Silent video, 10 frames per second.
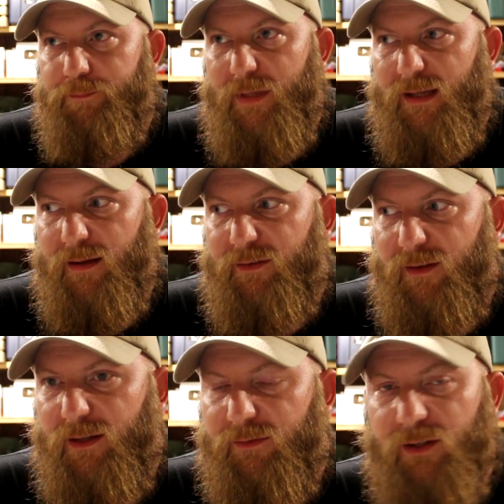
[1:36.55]
Because
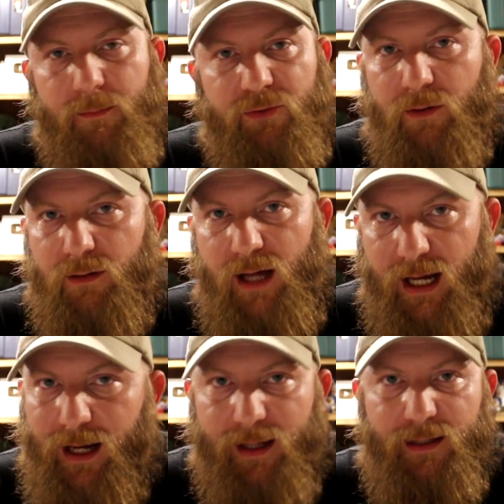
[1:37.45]
if his numbers aren't
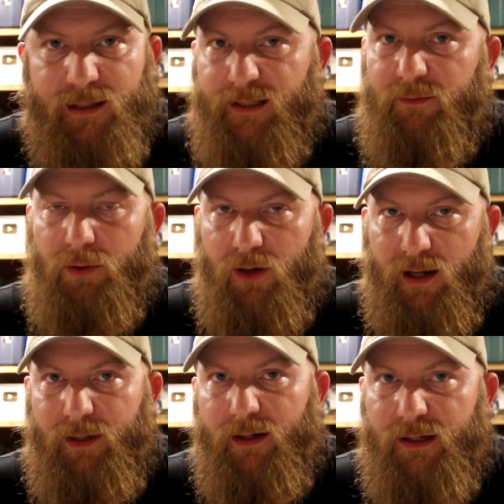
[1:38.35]
high in these
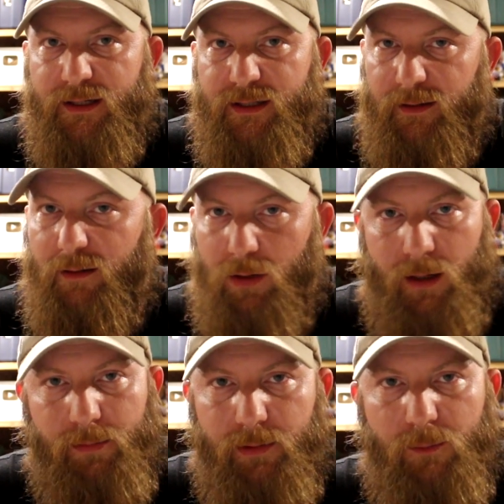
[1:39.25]
primaries, and they
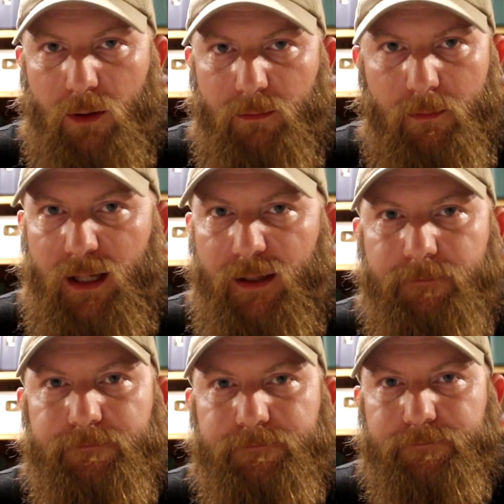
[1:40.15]
probably won't be,
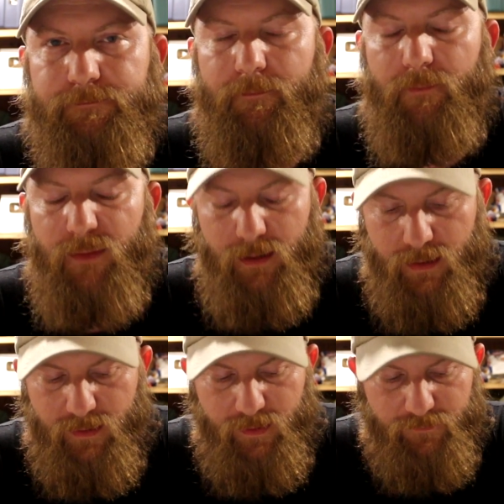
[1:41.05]

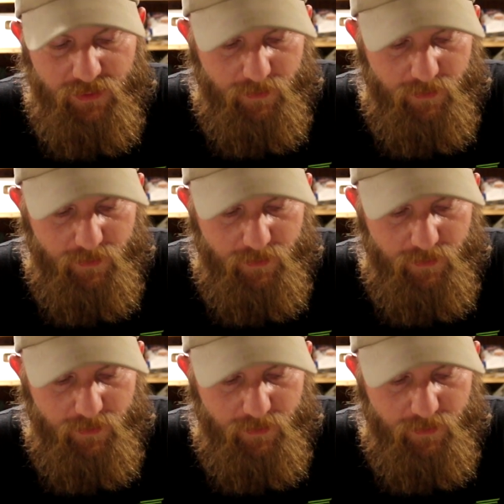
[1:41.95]
if the